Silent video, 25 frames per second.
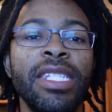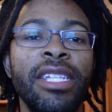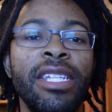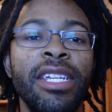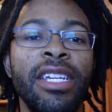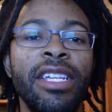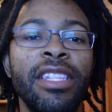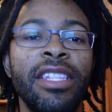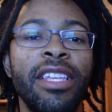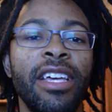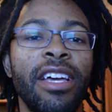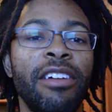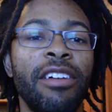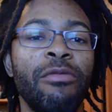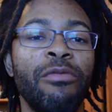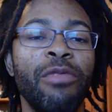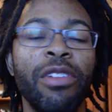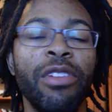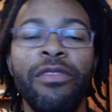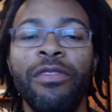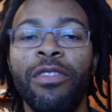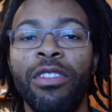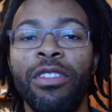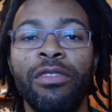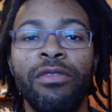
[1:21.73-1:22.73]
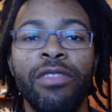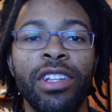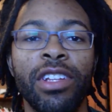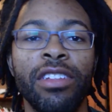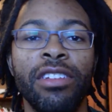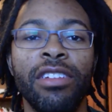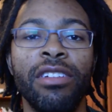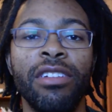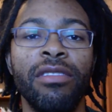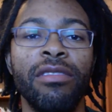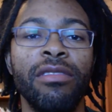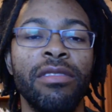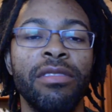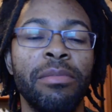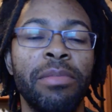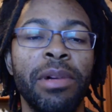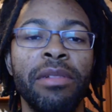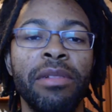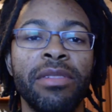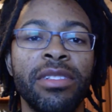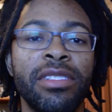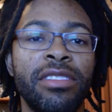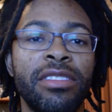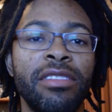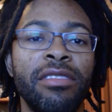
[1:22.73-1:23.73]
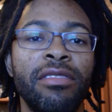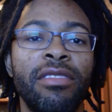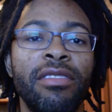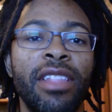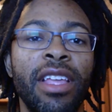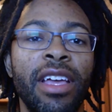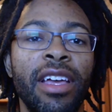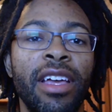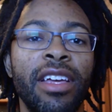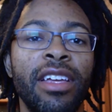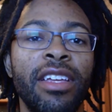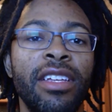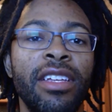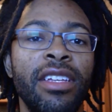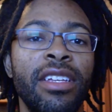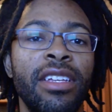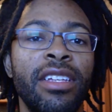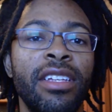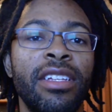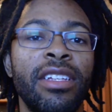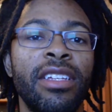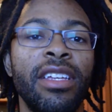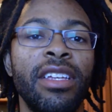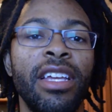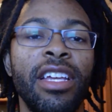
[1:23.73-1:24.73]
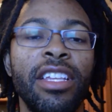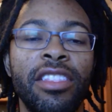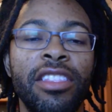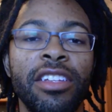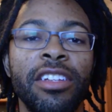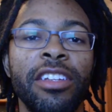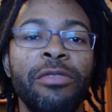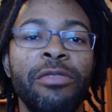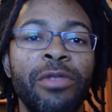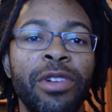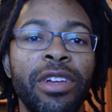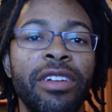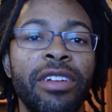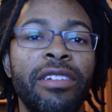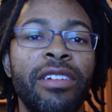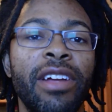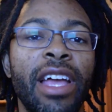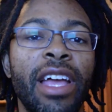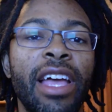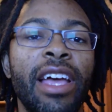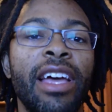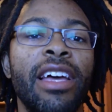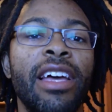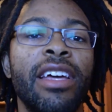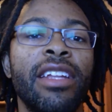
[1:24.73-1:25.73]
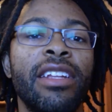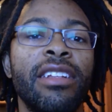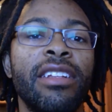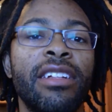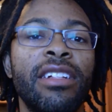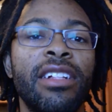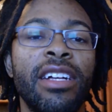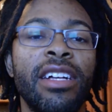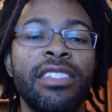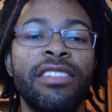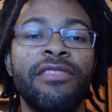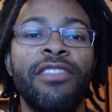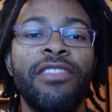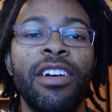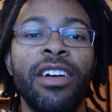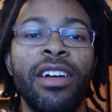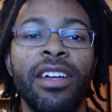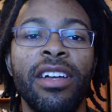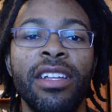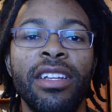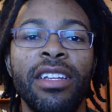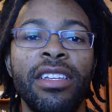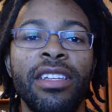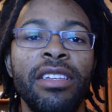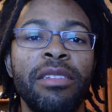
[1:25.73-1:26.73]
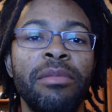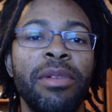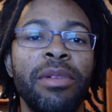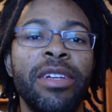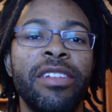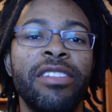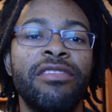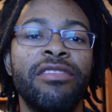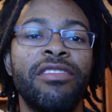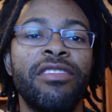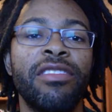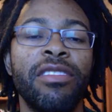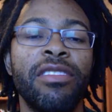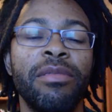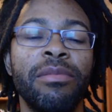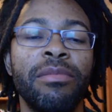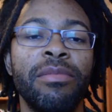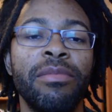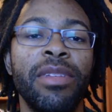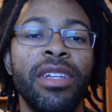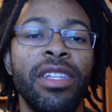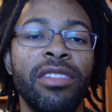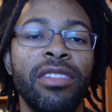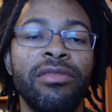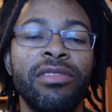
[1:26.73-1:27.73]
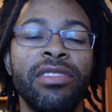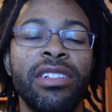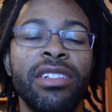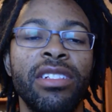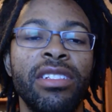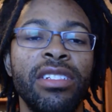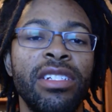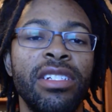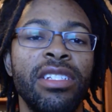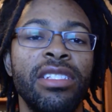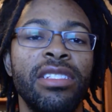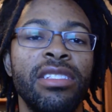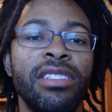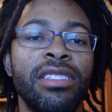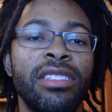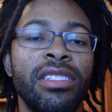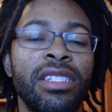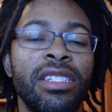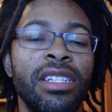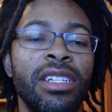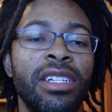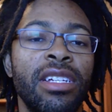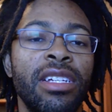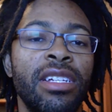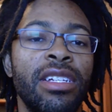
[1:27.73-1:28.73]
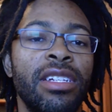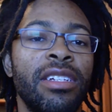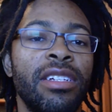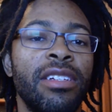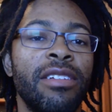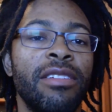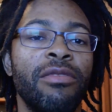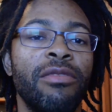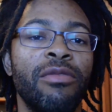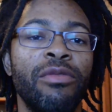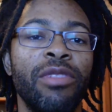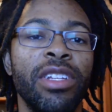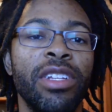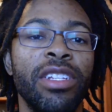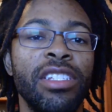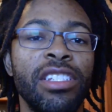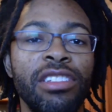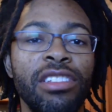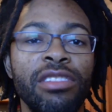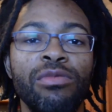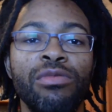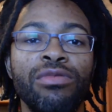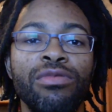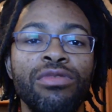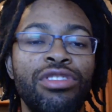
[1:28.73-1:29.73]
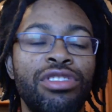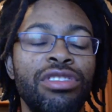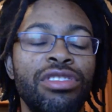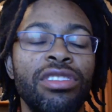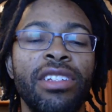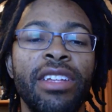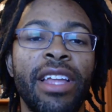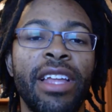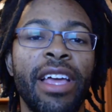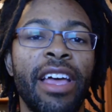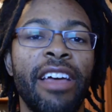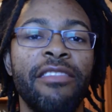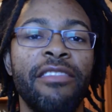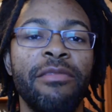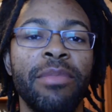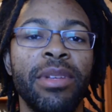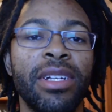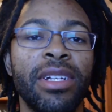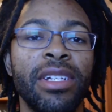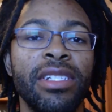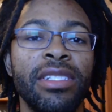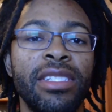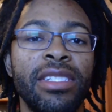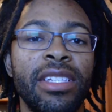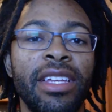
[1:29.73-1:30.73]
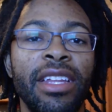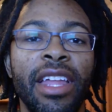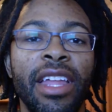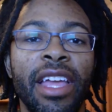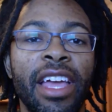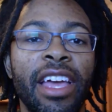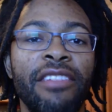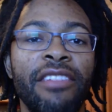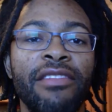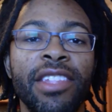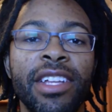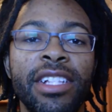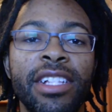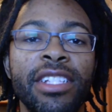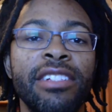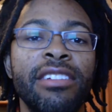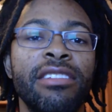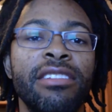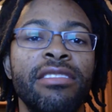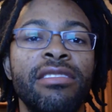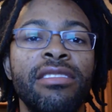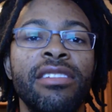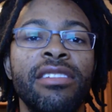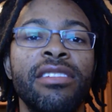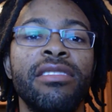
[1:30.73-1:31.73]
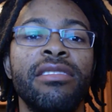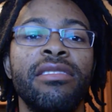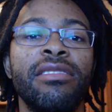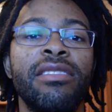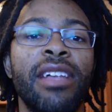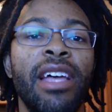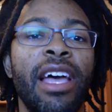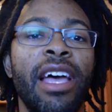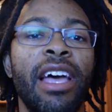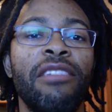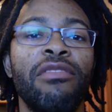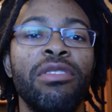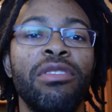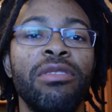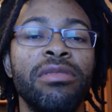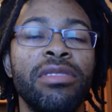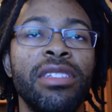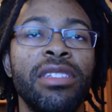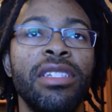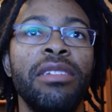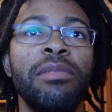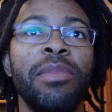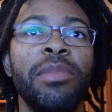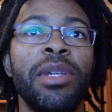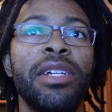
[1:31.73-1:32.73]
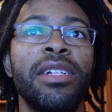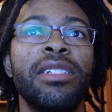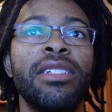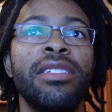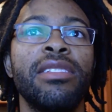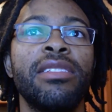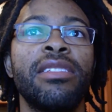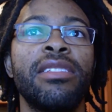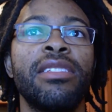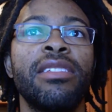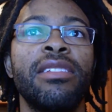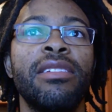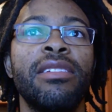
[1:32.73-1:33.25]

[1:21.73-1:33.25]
And that we've already known, the public's known that Anthony Weiner had classified emails from Hillary Clinton when he shouldn't have, because he didn't have the clearances to have those emails.